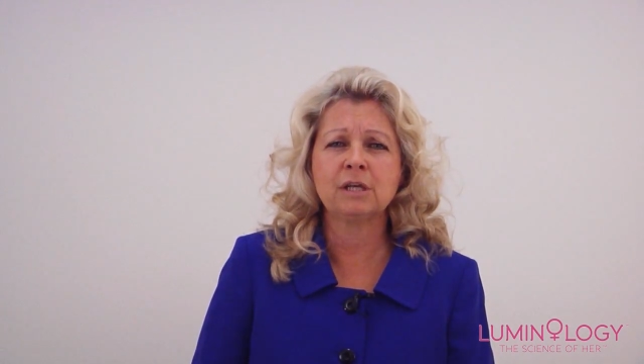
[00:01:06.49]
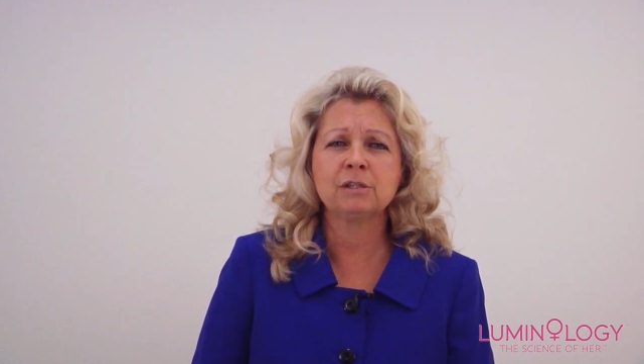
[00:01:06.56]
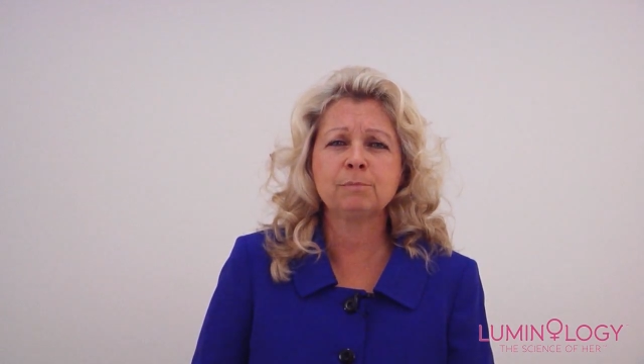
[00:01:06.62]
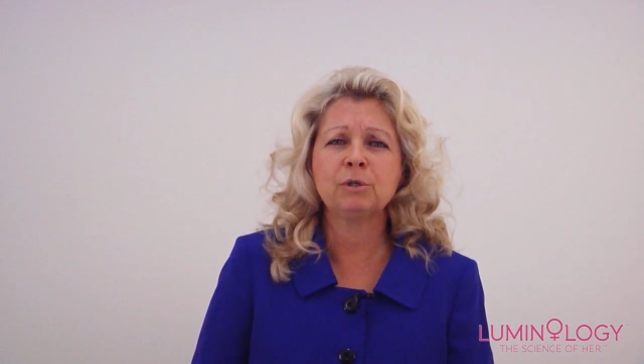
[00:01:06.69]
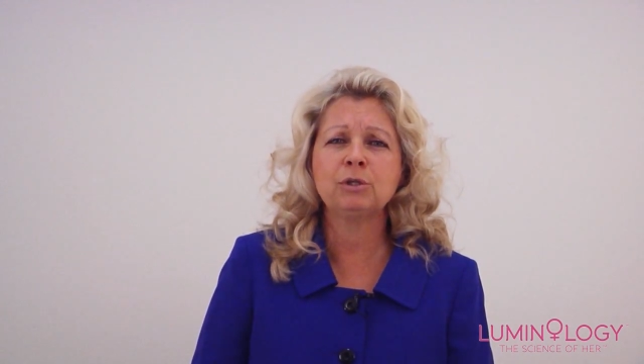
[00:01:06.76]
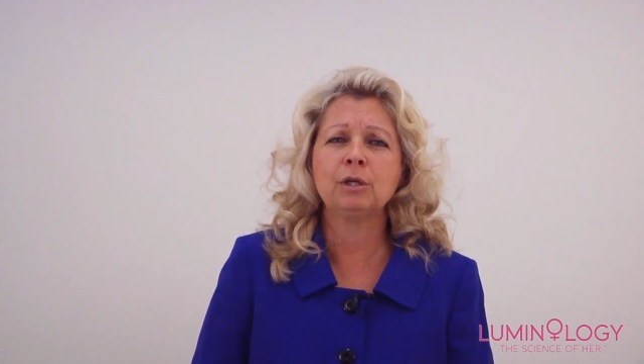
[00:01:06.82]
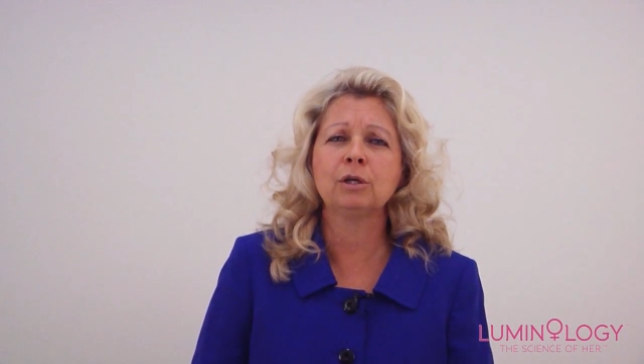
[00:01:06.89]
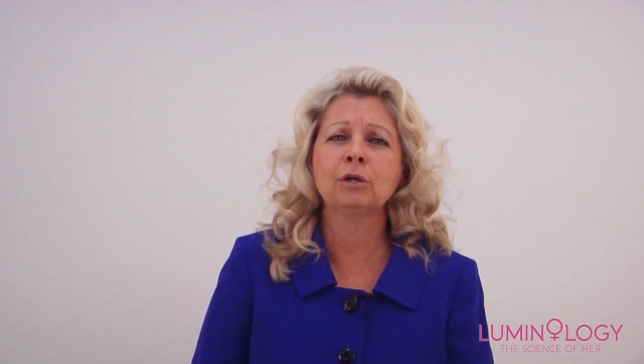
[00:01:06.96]
has
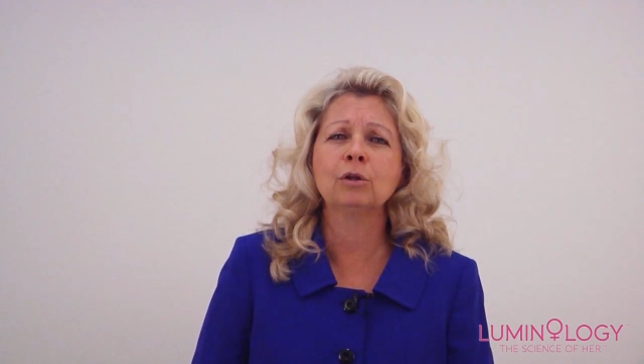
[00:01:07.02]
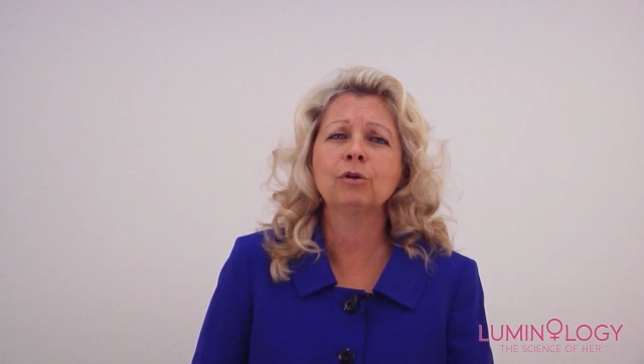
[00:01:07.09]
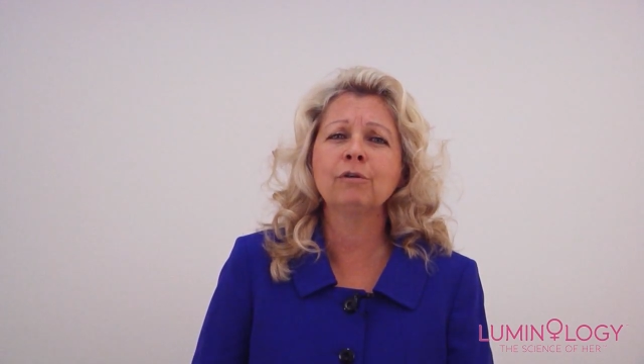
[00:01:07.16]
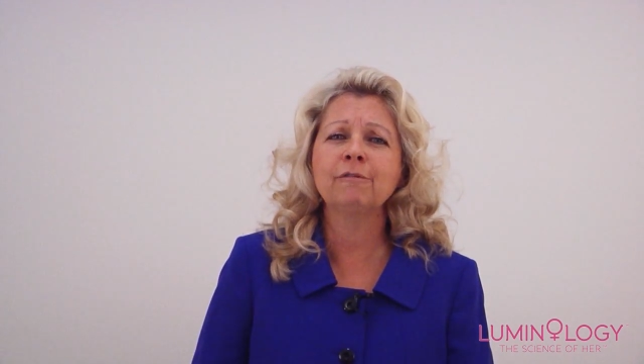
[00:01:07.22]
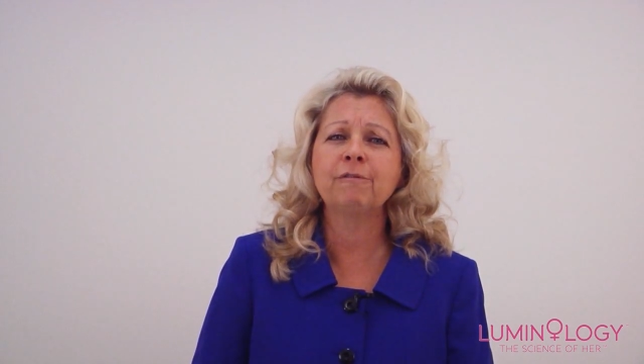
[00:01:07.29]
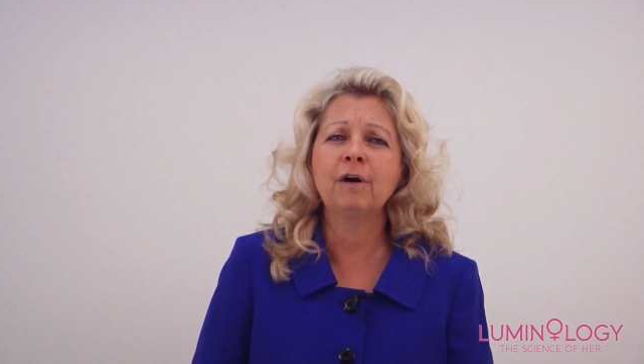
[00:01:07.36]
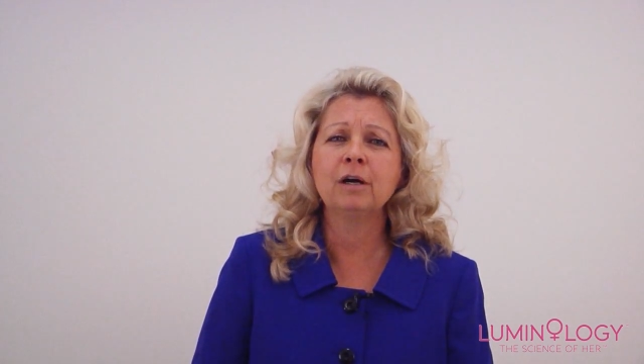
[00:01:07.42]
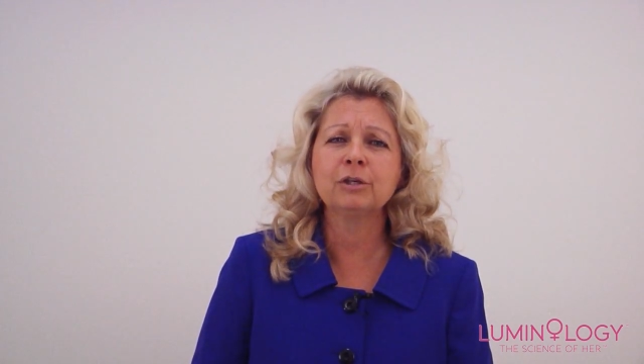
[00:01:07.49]

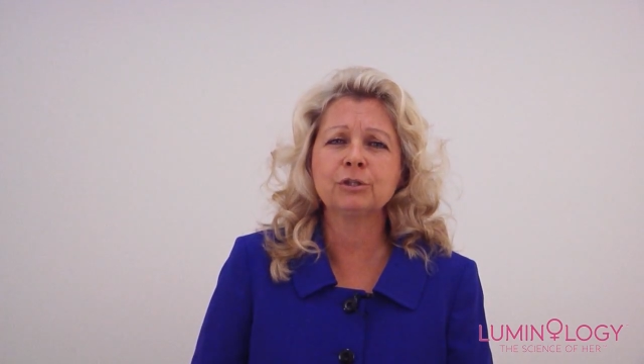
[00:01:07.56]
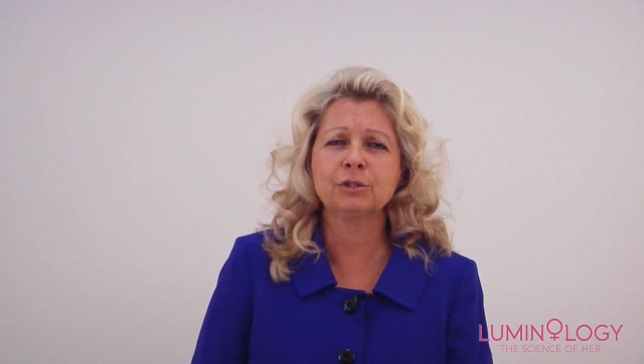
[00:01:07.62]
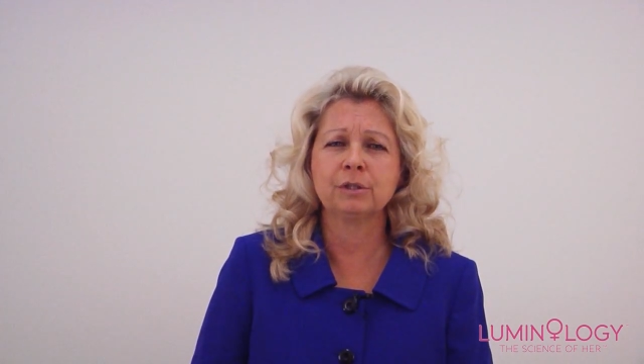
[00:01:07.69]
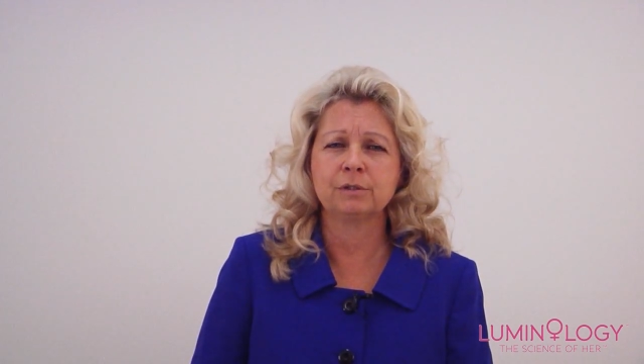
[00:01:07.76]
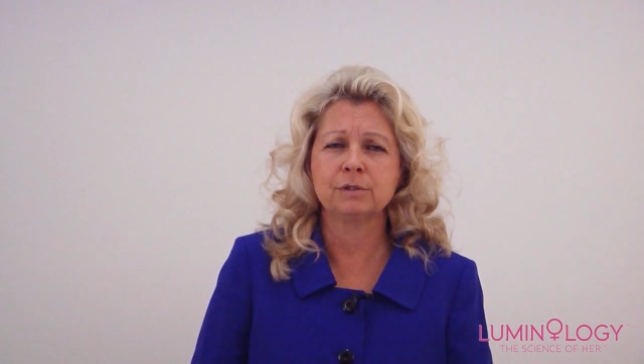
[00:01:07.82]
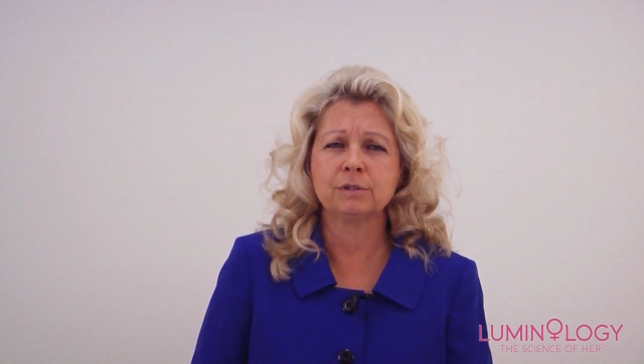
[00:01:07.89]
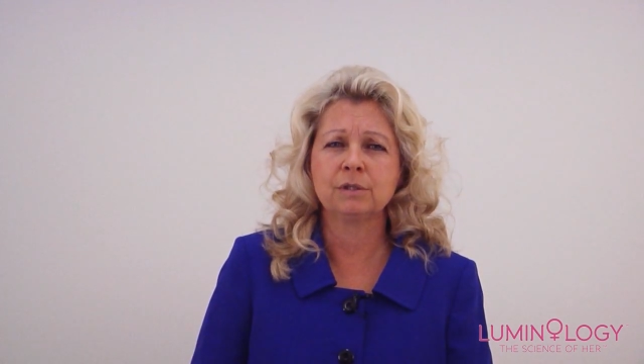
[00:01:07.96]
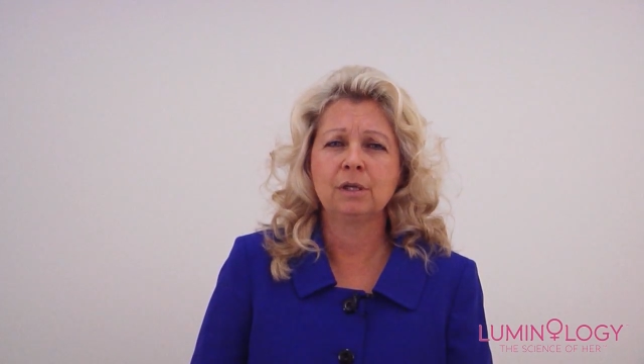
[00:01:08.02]
particular
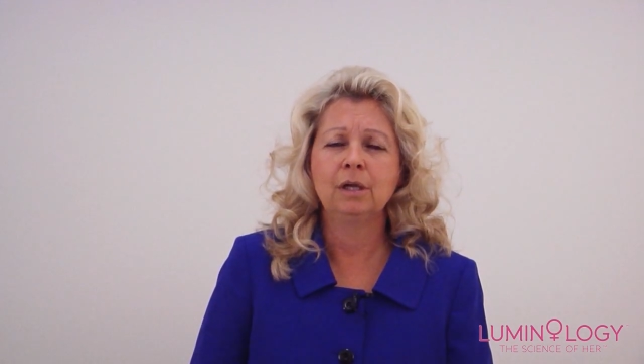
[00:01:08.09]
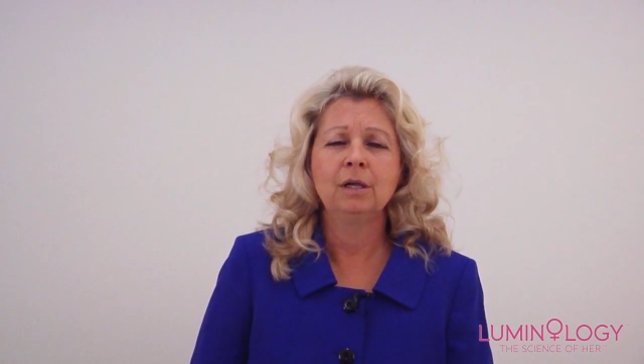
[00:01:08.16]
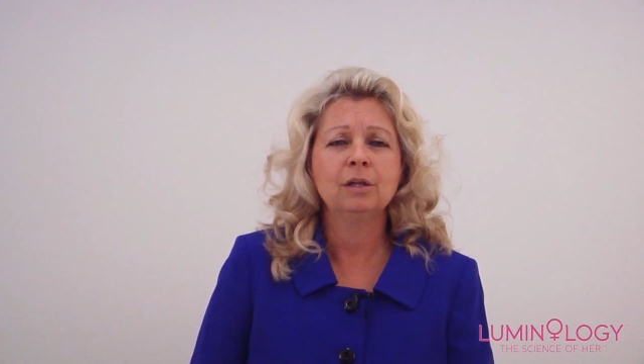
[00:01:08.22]
functions.